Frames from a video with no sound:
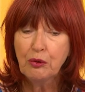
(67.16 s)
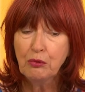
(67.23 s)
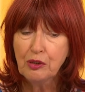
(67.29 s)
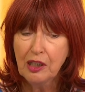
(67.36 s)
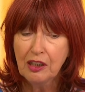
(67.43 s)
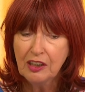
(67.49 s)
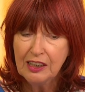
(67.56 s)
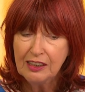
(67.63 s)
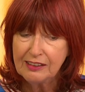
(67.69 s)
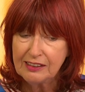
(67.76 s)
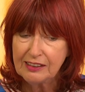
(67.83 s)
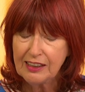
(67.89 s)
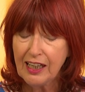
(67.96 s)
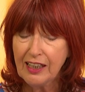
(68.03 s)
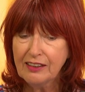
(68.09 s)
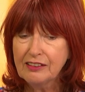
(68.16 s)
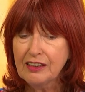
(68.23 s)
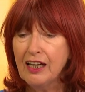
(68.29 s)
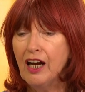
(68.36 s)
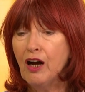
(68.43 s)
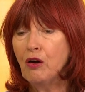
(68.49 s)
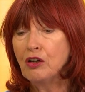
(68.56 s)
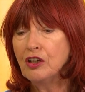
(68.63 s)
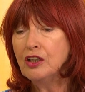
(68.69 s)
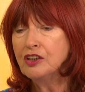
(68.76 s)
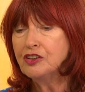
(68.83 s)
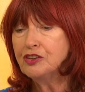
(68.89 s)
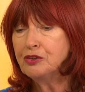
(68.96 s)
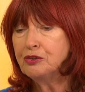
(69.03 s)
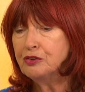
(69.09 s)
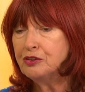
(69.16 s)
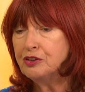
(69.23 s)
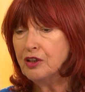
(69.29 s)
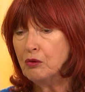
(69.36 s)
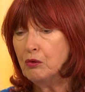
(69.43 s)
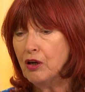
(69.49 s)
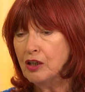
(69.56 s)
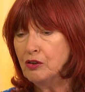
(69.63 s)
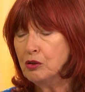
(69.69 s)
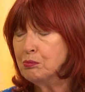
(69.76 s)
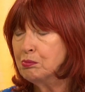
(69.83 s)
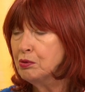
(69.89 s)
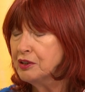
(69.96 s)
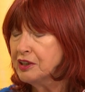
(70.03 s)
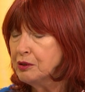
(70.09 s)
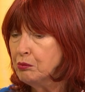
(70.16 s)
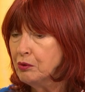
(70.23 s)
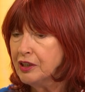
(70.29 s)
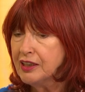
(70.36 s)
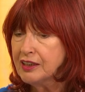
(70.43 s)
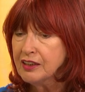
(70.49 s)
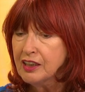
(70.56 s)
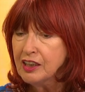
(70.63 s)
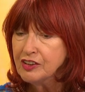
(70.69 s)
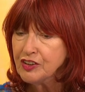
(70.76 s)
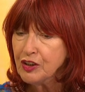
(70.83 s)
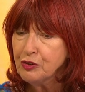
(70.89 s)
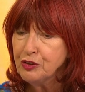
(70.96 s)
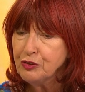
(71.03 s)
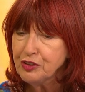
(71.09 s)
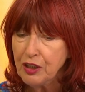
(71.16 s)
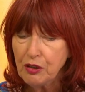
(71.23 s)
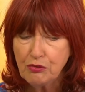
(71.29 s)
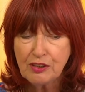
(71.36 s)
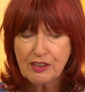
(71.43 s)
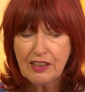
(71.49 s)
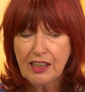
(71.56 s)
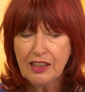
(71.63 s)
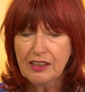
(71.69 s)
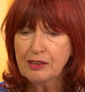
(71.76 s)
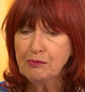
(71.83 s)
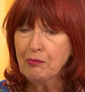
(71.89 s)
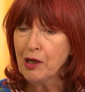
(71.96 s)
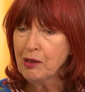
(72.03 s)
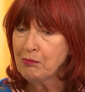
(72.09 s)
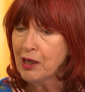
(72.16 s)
don't want to stand out, you, you know, I look pretty weird. So you don't say, is my